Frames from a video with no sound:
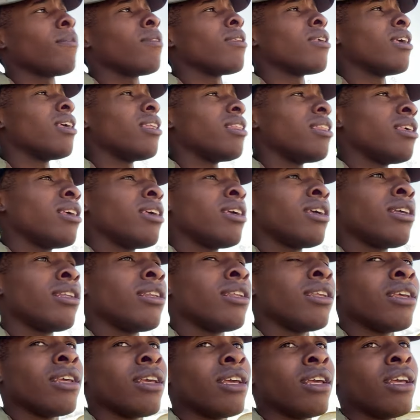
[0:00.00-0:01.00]
And
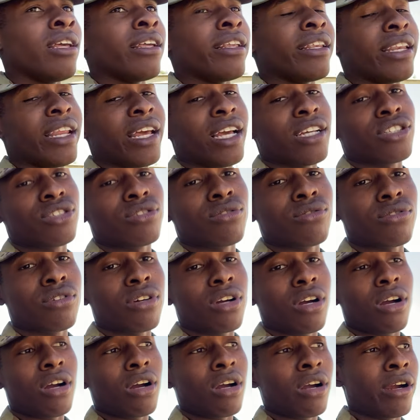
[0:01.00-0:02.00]
then National
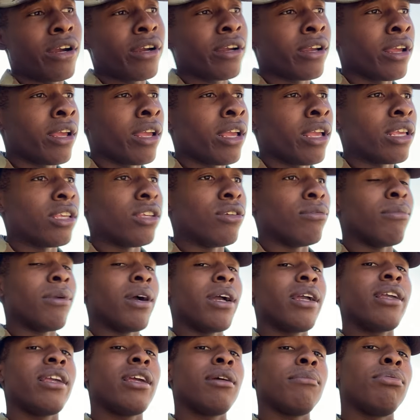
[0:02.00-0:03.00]
Guard, you
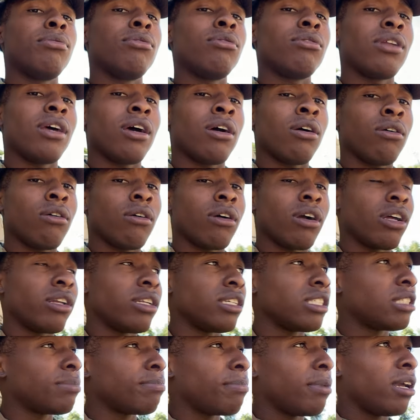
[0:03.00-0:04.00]
might get pulled out
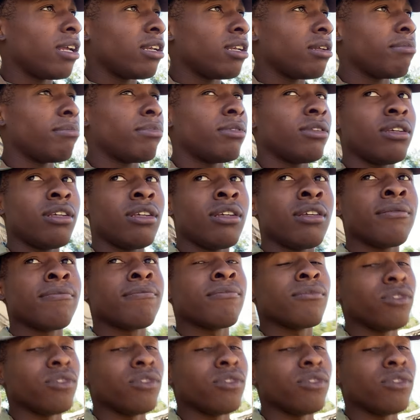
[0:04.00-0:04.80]
unexpectedly.